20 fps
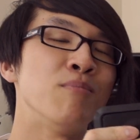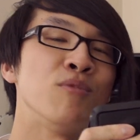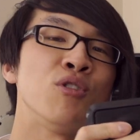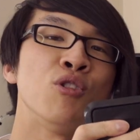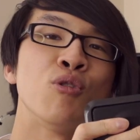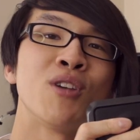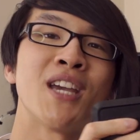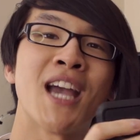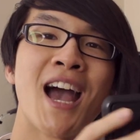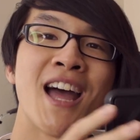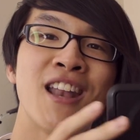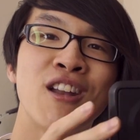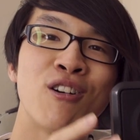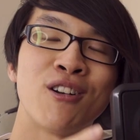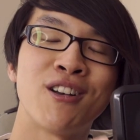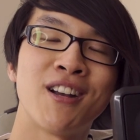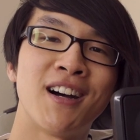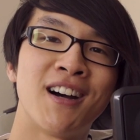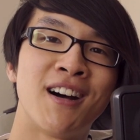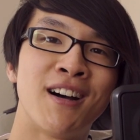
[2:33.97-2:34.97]
You
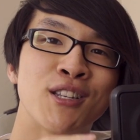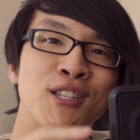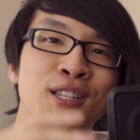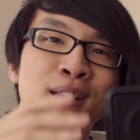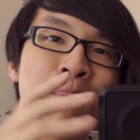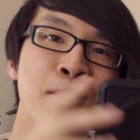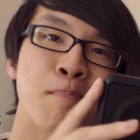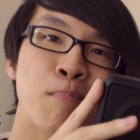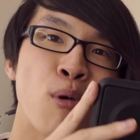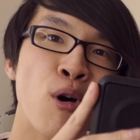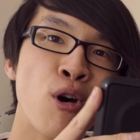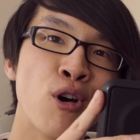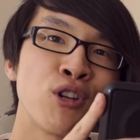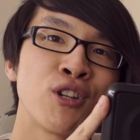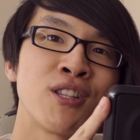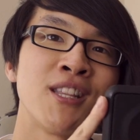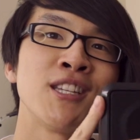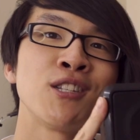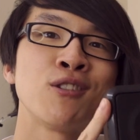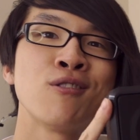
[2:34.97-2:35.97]
cannot
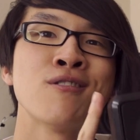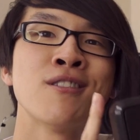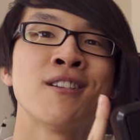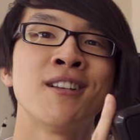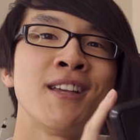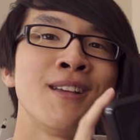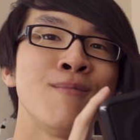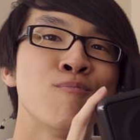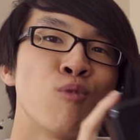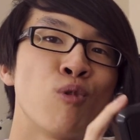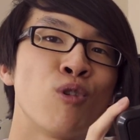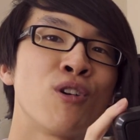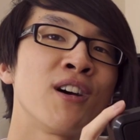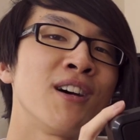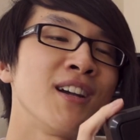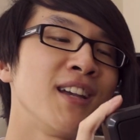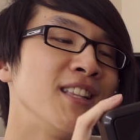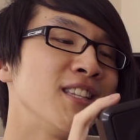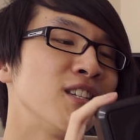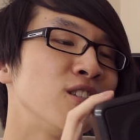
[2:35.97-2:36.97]
submerge this unit in
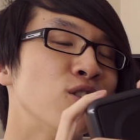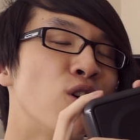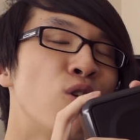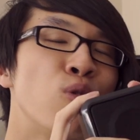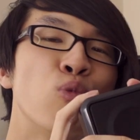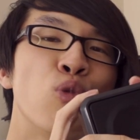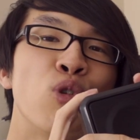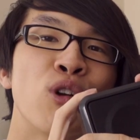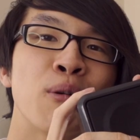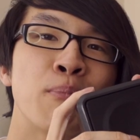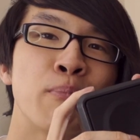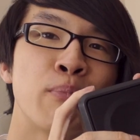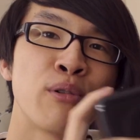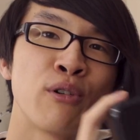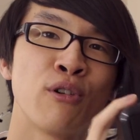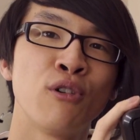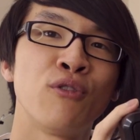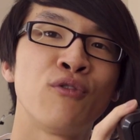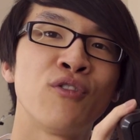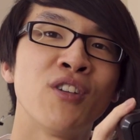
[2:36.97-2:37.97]
water. It's not
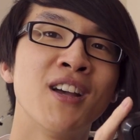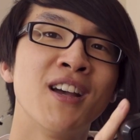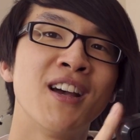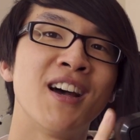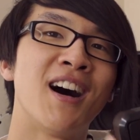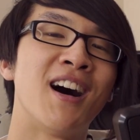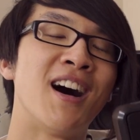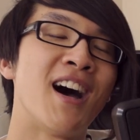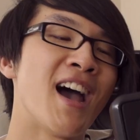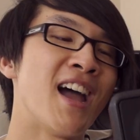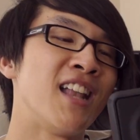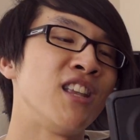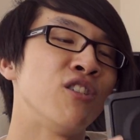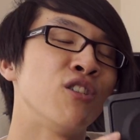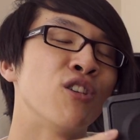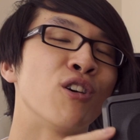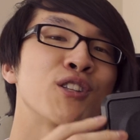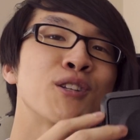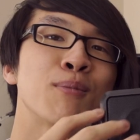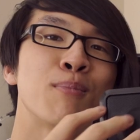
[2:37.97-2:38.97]
waterproof, and you're
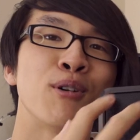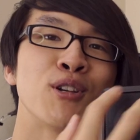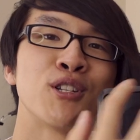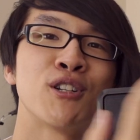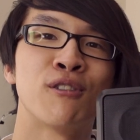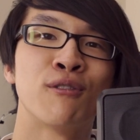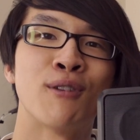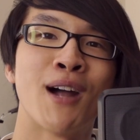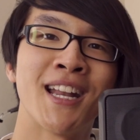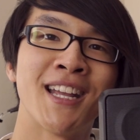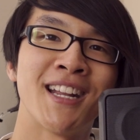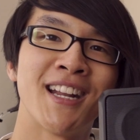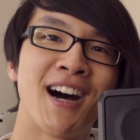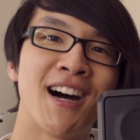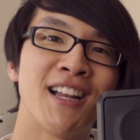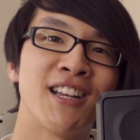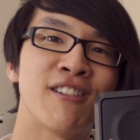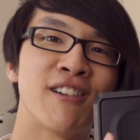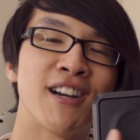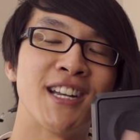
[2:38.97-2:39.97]
not supposed to run it
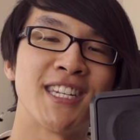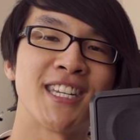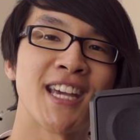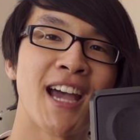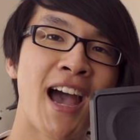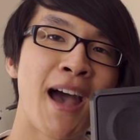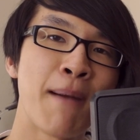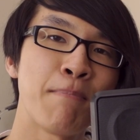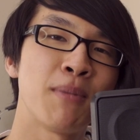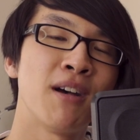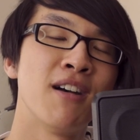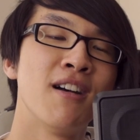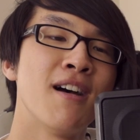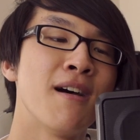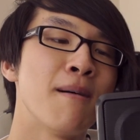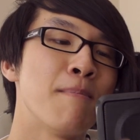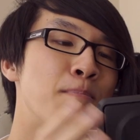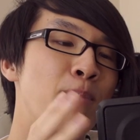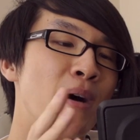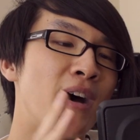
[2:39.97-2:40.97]
under a tap.
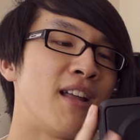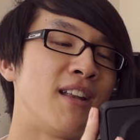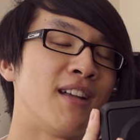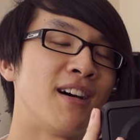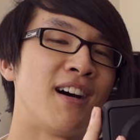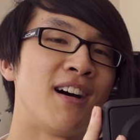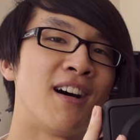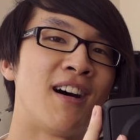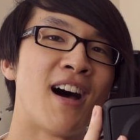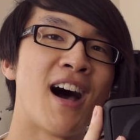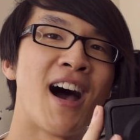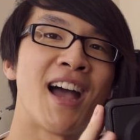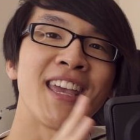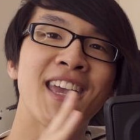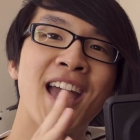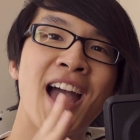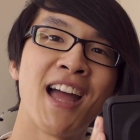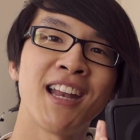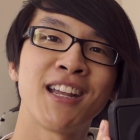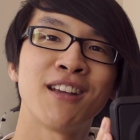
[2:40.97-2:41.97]
But I
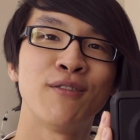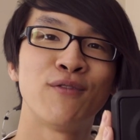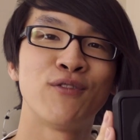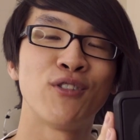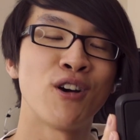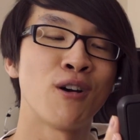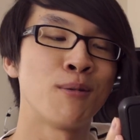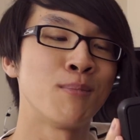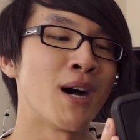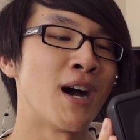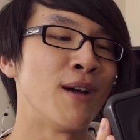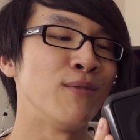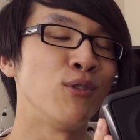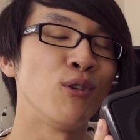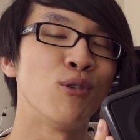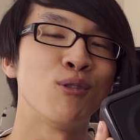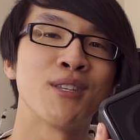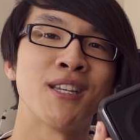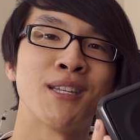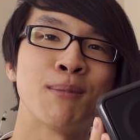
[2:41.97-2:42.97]
can confirm I've
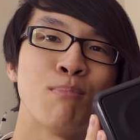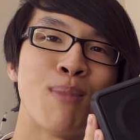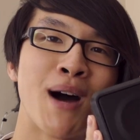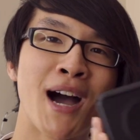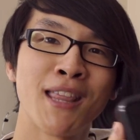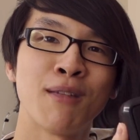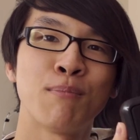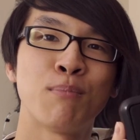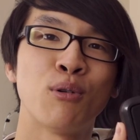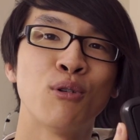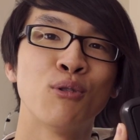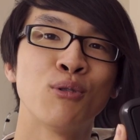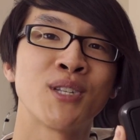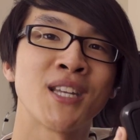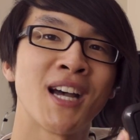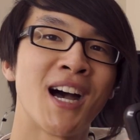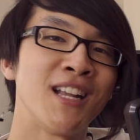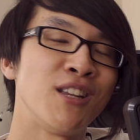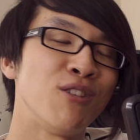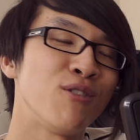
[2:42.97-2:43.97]
used this by the
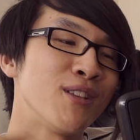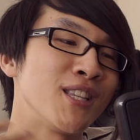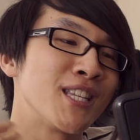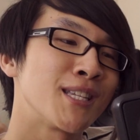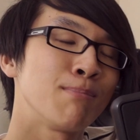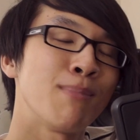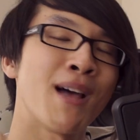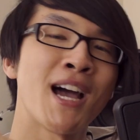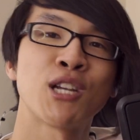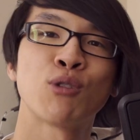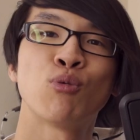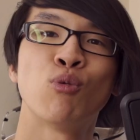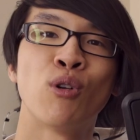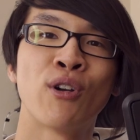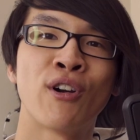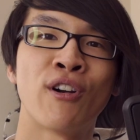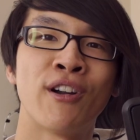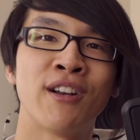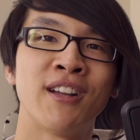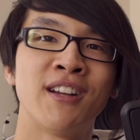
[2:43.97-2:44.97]
poolside. You can splash
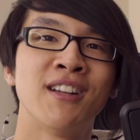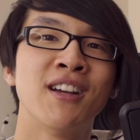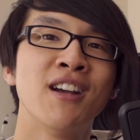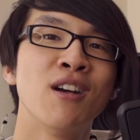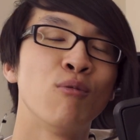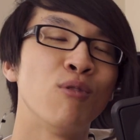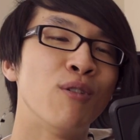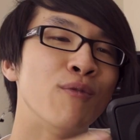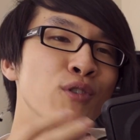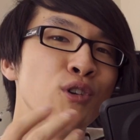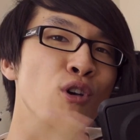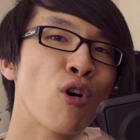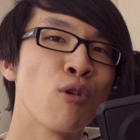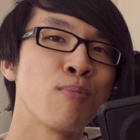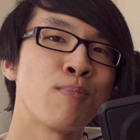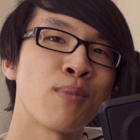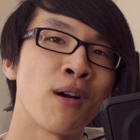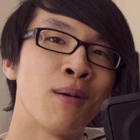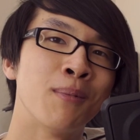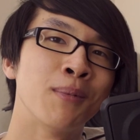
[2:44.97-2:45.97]
water on it with no
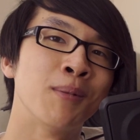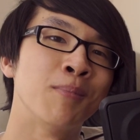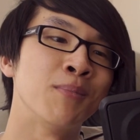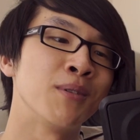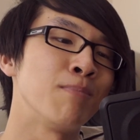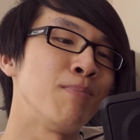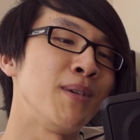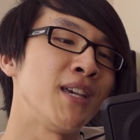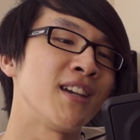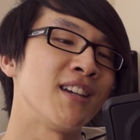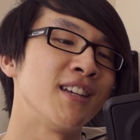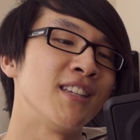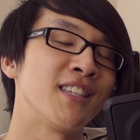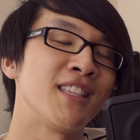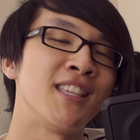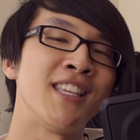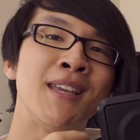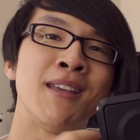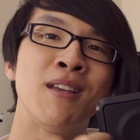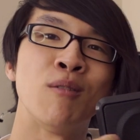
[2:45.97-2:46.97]
problems because
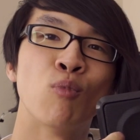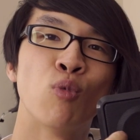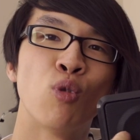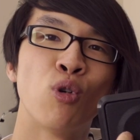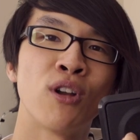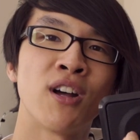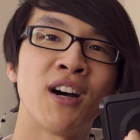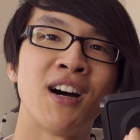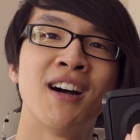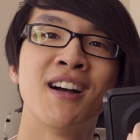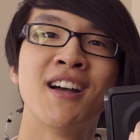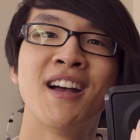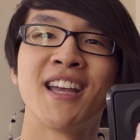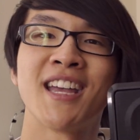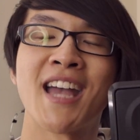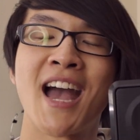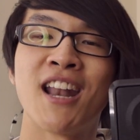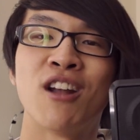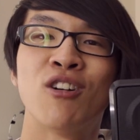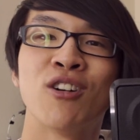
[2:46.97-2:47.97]
the water
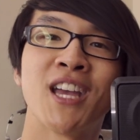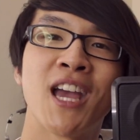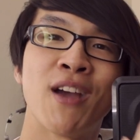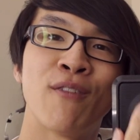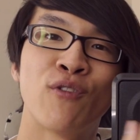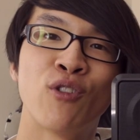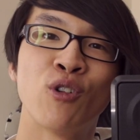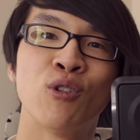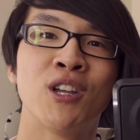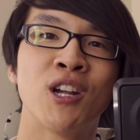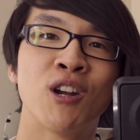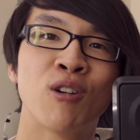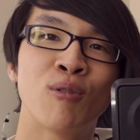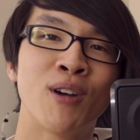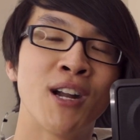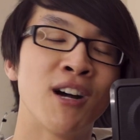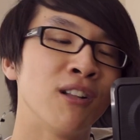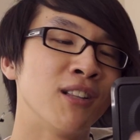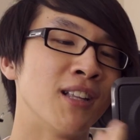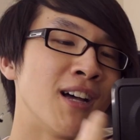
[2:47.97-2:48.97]
cannot get through the
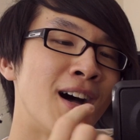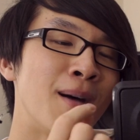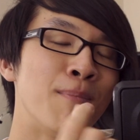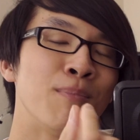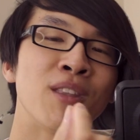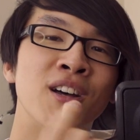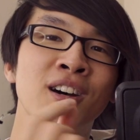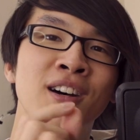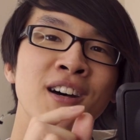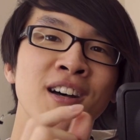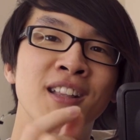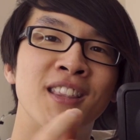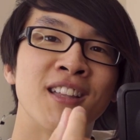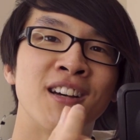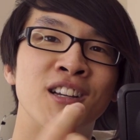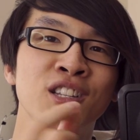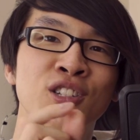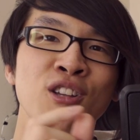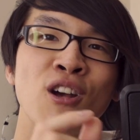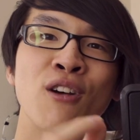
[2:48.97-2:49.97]
grill.
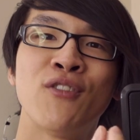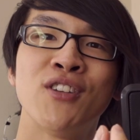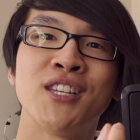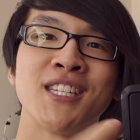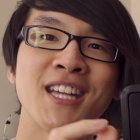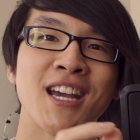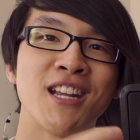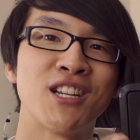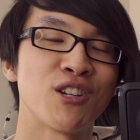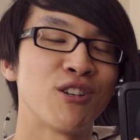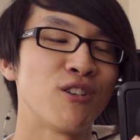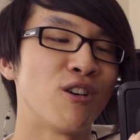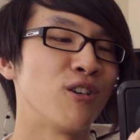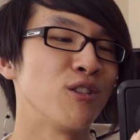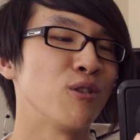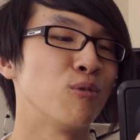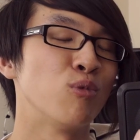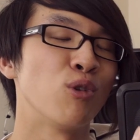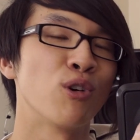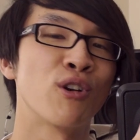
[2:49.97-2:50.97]
The surface tension on
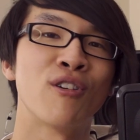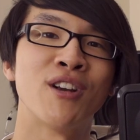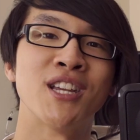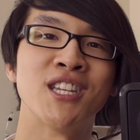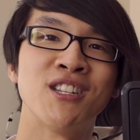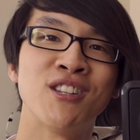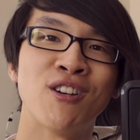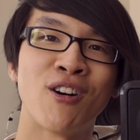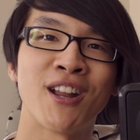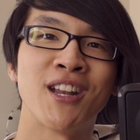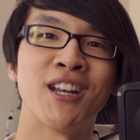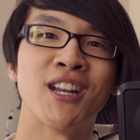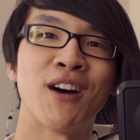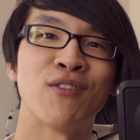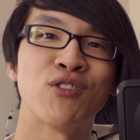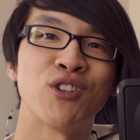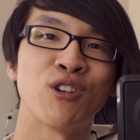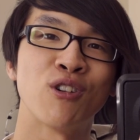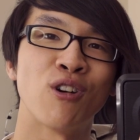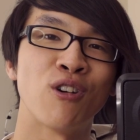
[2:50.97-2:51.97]
the water is not
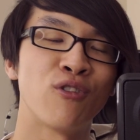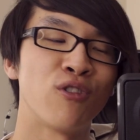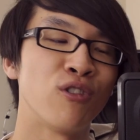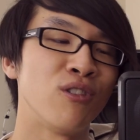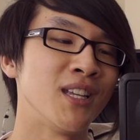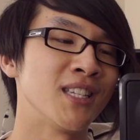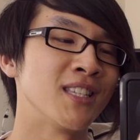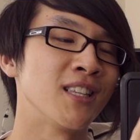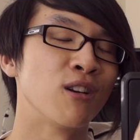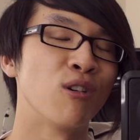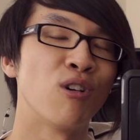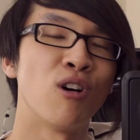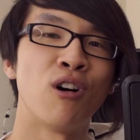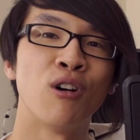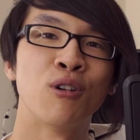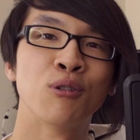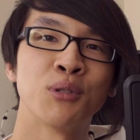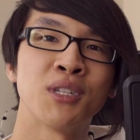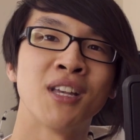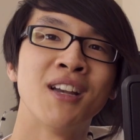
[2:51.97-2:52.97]
enough to go through these little
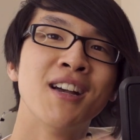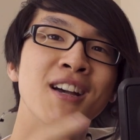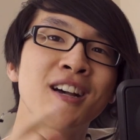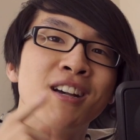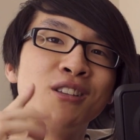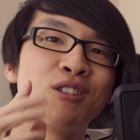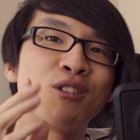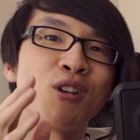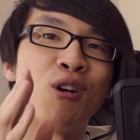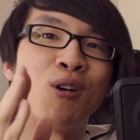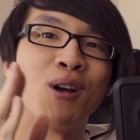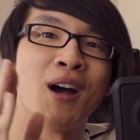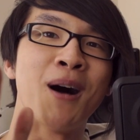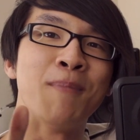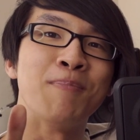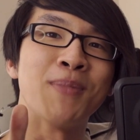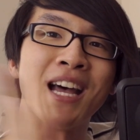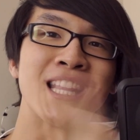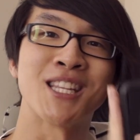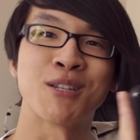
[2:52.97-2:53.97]
holes. So
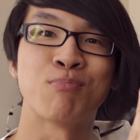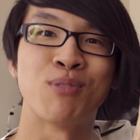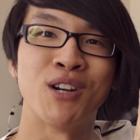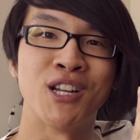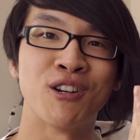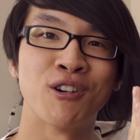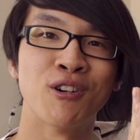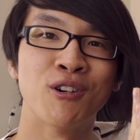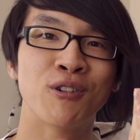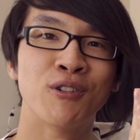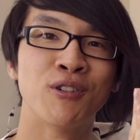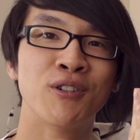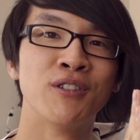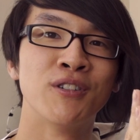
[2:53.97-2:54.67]
that's pretty cool.